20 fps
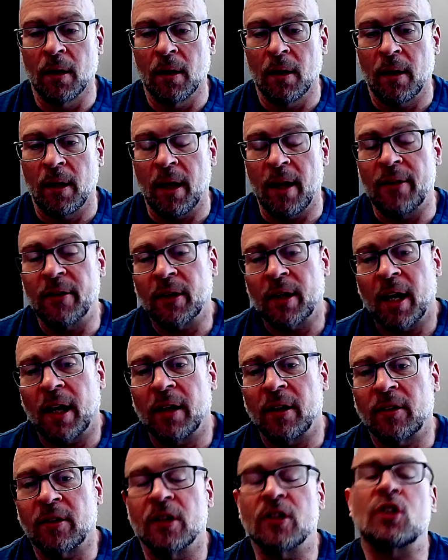And they're
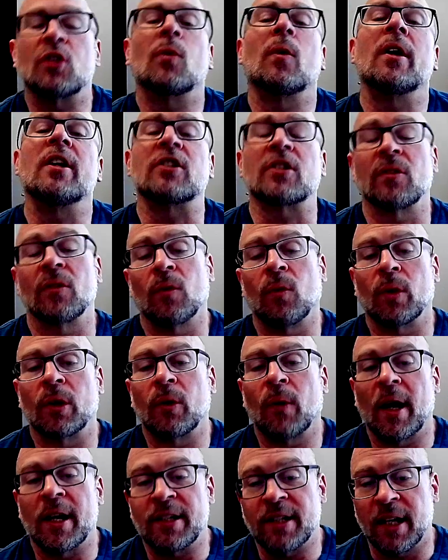kind of situational. What
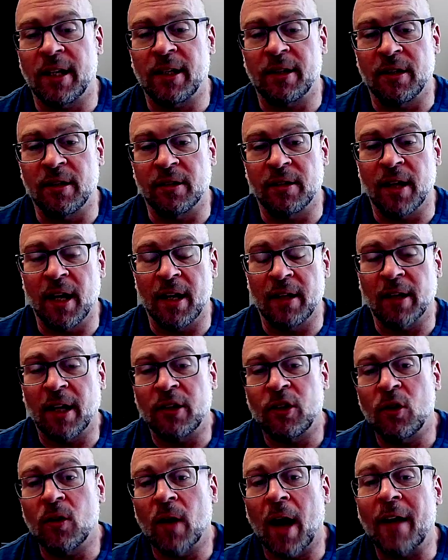do I take these days? I
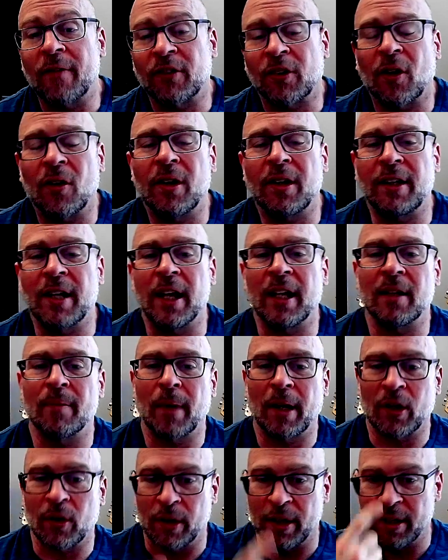do. I've started taking
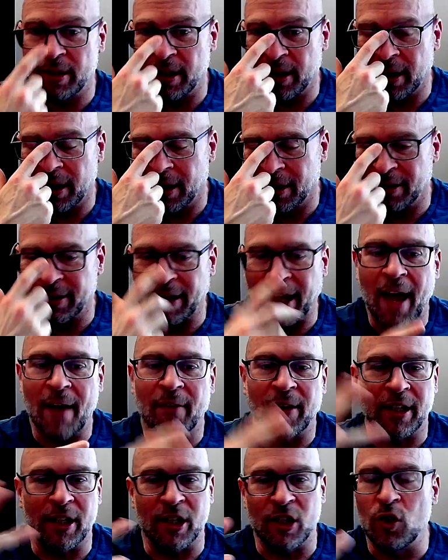my creatine again because I
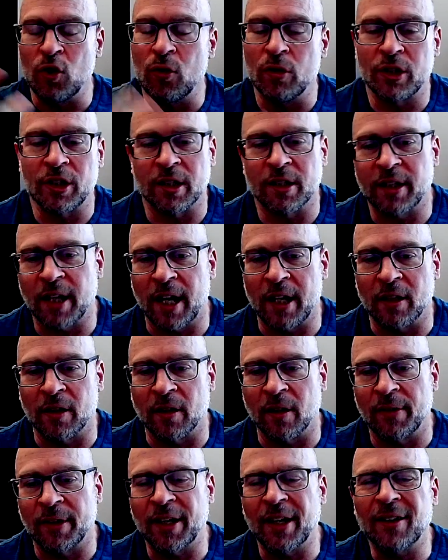have it, a huge container
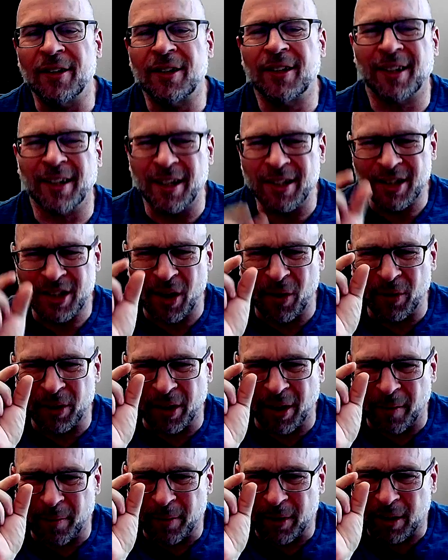of it. There's, this shows
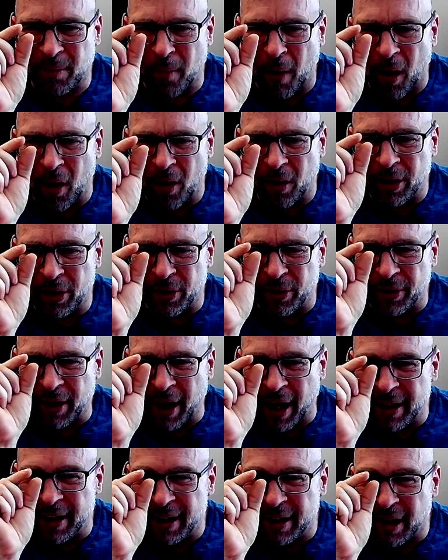some small, little,
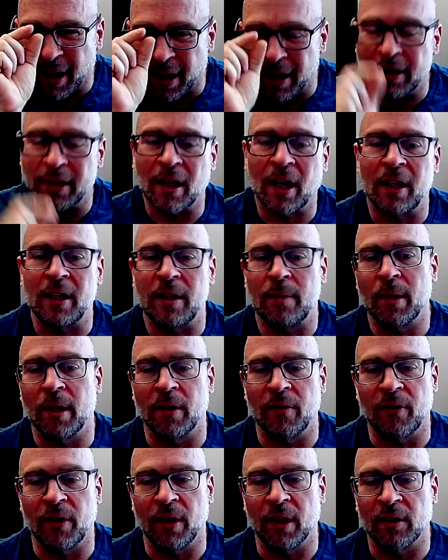tiny, tiny, tiny
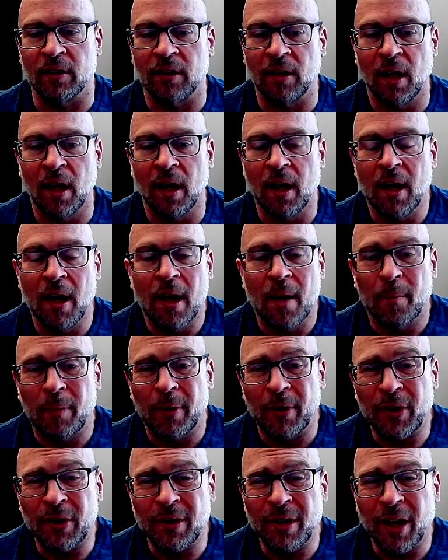benefits,
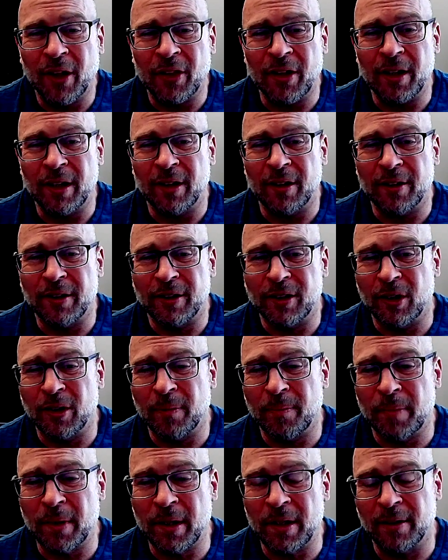but they're nothing to, to
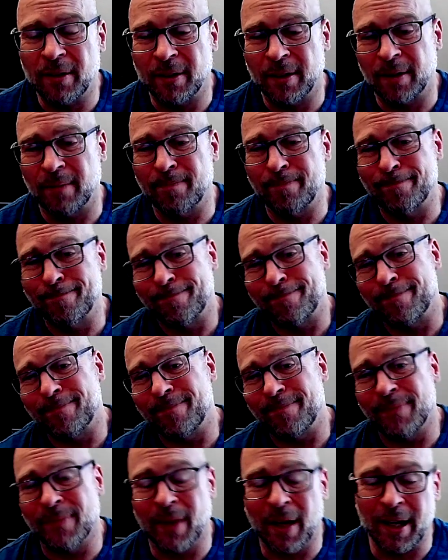be
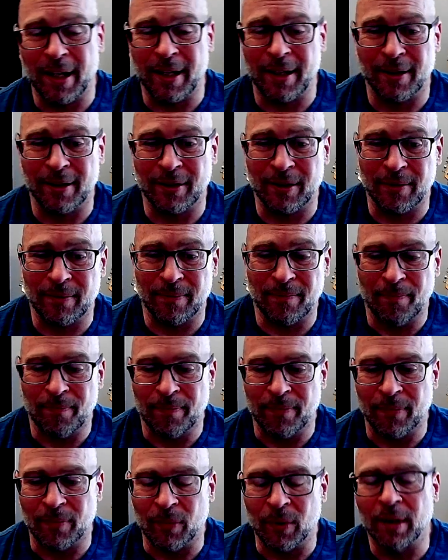like
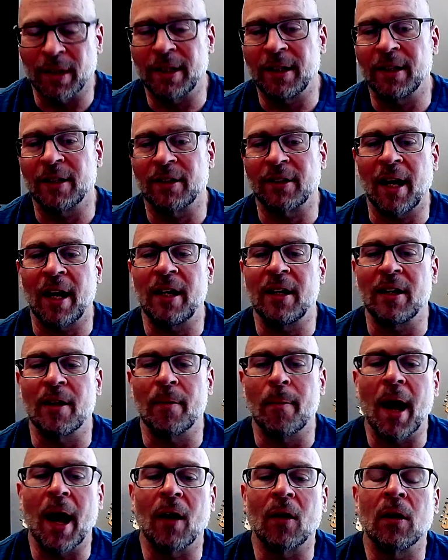really excited
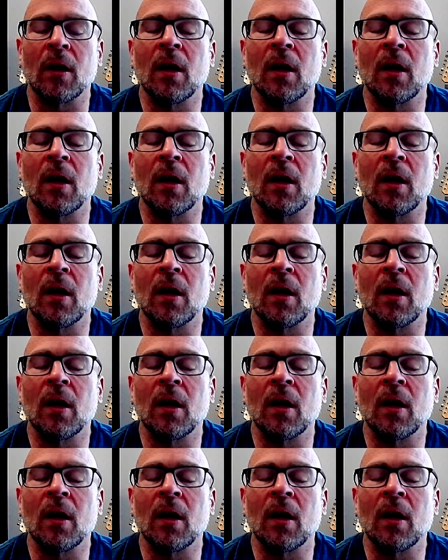about.